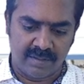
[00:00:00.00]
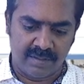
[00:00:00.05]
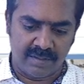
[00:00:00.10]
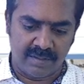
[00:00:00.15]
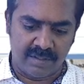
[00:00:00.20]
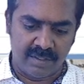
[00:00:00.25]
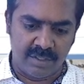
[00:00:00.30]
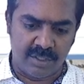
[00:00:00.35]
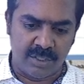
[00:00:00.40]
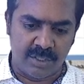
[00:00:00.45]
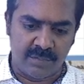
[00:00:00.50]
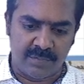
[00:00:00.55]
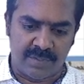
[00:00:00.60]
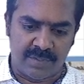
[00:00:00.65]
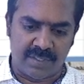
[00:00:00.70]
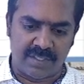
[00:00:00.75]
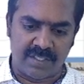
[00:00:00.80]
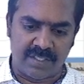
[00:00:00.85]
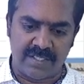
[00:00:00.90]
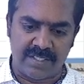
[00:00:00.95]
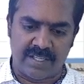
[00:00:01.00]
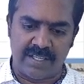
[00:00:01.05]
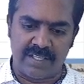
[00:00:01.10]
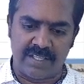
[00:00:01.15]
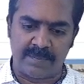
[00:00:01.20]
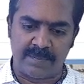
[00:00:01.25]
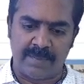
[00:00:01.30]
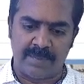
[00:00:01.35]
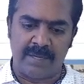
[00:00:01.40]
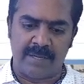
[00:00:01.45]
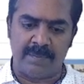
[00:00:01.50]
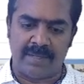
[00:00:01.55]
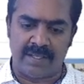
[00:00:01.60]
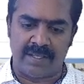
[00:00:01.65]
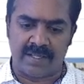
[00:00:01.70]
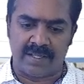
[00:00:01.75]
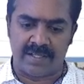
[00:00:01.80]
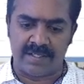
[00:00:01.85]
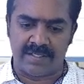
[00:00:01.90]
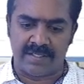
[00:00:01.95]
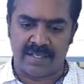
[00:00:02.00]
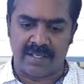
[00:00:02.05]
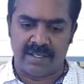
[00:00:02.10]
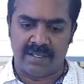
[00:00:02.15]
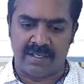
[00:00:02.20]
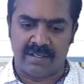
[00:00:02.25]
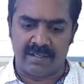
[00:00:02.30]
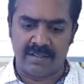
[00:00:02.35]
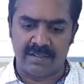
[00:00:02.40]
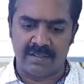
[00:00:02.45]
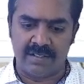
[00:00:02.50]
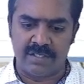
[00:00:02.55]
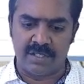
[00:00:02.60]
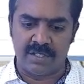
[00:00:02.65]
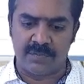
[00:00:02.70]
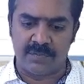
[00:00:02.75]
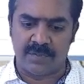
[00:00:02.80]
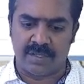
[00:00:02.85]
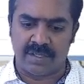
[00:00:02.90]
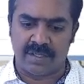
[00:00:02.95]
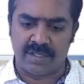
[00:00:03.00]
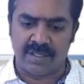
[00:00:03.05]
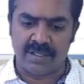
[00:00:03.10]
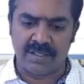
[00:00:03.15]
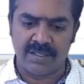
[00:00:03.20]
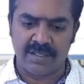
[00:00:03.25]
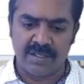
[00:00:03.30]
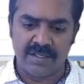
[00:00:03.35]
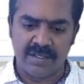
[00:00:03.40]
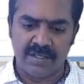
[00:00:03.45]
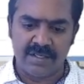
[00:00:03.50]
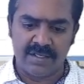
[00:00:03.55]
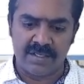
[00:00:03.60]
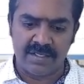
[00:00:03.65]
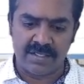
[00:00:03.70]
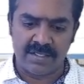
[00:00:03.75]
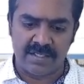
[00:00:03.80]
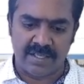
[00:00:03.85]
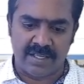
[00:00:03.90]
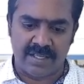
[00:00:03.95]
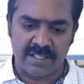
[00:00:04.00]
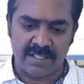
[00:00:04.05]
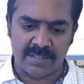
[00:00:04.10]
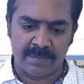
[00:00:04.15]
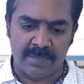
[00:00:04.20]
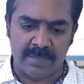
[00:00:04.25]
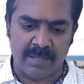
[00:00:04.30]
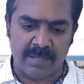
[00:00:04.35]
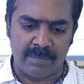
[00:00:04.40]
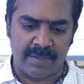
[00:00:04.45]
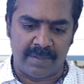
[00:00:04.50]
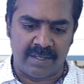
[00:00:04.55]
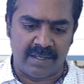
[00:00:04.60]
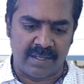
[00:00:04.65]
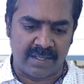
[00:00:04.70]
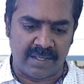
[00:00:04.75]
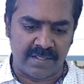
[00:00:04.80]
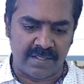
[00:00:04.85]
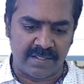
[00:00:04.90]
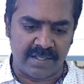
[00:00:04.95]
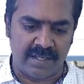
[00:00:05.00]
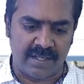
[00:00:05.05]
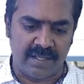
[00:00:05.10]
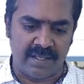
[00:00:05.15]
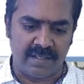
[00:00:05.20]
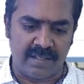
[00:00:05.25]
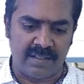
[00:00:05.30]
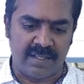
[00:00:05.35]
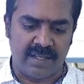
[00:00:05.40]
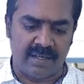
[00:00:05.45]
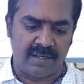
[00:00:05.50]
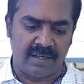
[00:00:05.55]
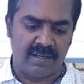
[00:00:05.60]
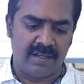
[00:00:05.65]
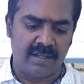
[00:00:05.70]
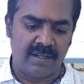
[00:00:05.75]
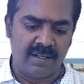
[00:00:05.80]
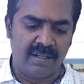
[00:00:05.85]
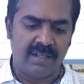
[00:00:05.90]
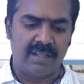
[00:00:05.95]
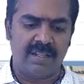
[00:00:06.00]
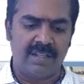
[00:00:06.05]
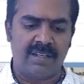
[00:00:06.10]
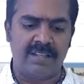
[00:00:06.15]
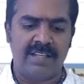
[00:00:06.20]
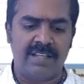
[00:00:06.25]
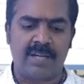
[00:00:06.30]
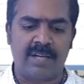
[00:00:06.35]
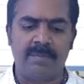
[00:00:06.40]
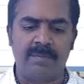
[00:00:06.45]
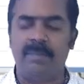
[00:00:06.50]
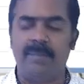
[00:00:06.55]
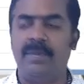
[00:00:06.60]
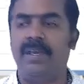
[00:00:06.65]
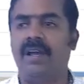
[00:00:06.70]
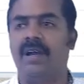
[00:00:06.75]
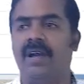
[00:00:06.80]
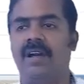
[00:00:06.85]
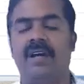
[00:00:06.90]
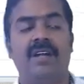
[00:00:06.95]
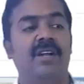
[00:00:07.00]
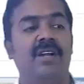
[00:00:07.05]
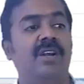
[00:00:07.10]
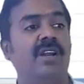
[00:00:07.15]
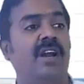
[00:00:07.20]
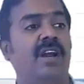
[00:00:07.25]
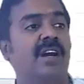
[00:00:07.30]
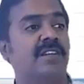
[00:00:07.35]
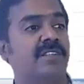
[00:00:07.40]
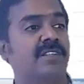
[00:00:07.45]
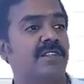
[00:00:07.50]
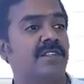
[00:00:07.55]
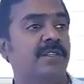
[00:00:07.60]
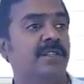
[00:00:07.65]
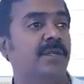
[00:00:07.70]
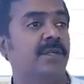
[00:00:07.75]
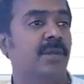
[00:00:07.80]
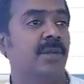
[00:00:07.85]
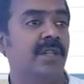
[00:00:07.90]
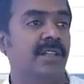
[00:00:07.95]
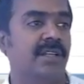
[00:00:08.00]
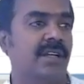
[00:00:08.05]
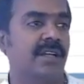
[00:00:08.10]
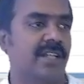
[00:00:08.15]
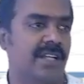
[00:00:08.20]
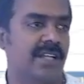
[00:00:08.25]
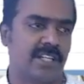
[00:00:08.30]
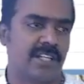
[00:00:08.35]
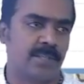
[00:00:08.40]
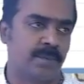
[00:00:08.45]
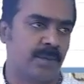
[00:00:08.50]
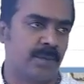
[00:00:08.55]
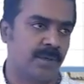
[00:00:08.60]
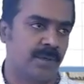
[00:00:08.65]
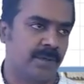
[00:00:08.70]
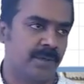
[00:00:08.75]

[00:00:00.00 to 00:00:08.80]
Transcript: This is for the sales made by the consignee. This is for the sales made by the consignee. Then, there may be losses during the transport.